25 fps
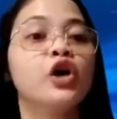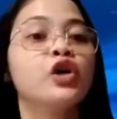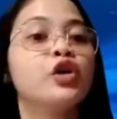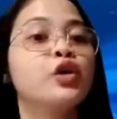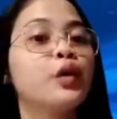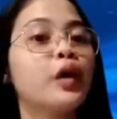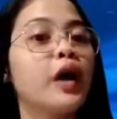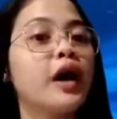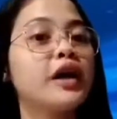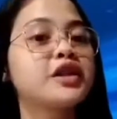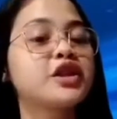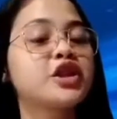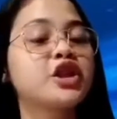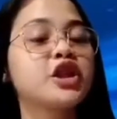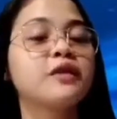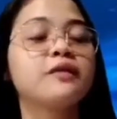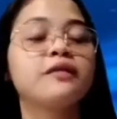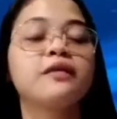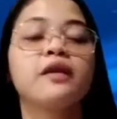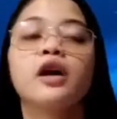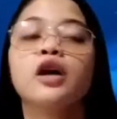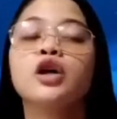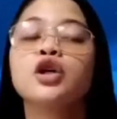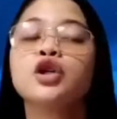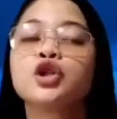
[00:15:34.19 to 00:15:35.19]
to achieve
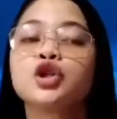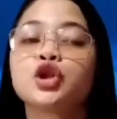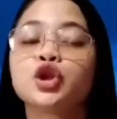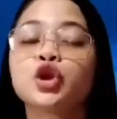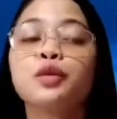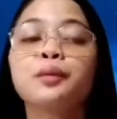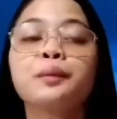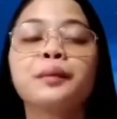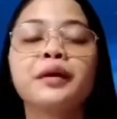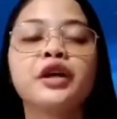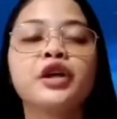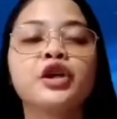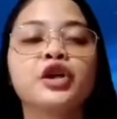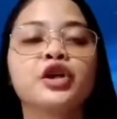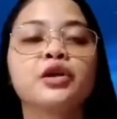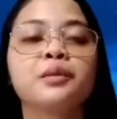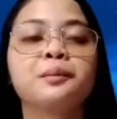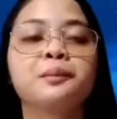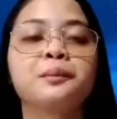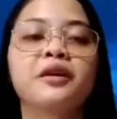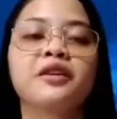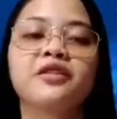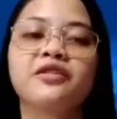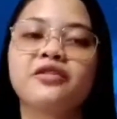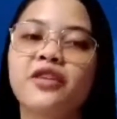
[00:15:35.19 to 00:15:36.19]
superior
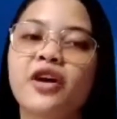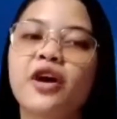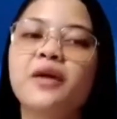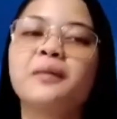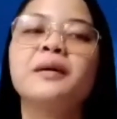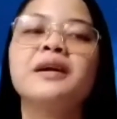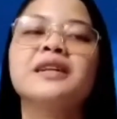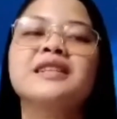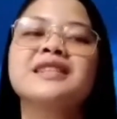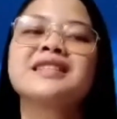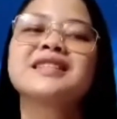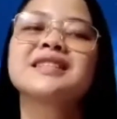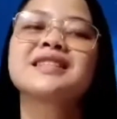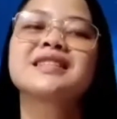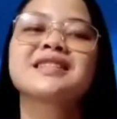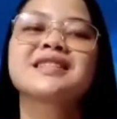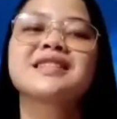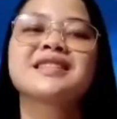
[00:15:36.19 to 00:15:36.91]
performance.